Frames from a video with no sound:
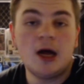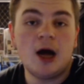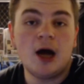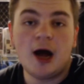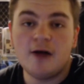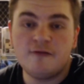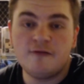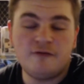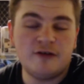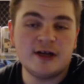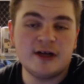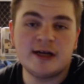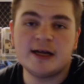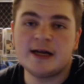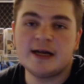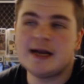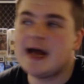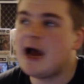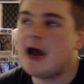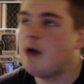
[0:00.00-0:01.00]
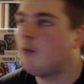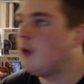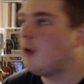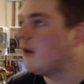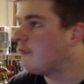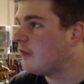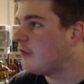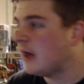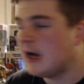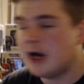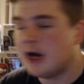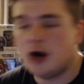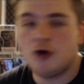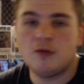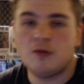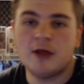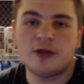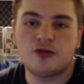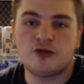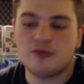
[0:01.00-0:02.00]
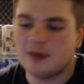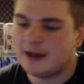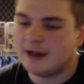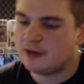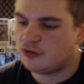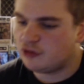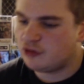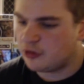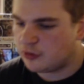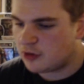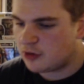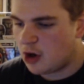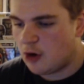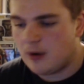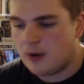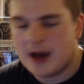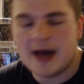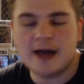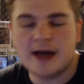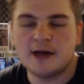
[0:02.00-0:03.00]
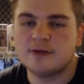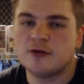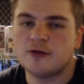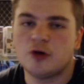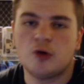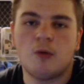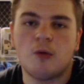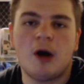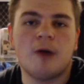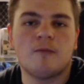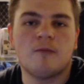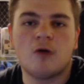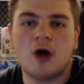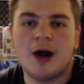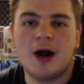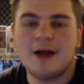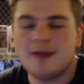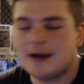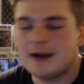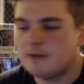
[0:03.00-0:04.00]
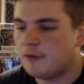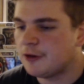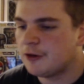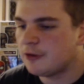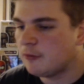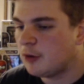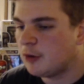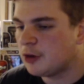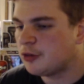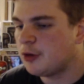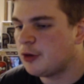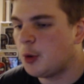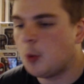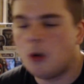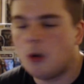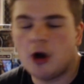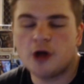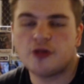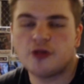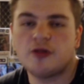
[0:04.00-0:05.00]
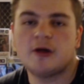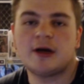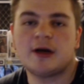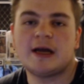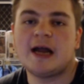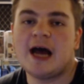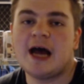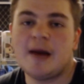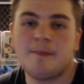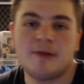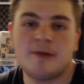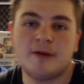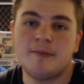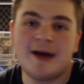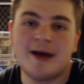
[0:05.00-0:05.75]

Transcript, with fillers: I figured out what the hell. Let's let's just go ahead and do one, right? Like, what what's the worst that can happen?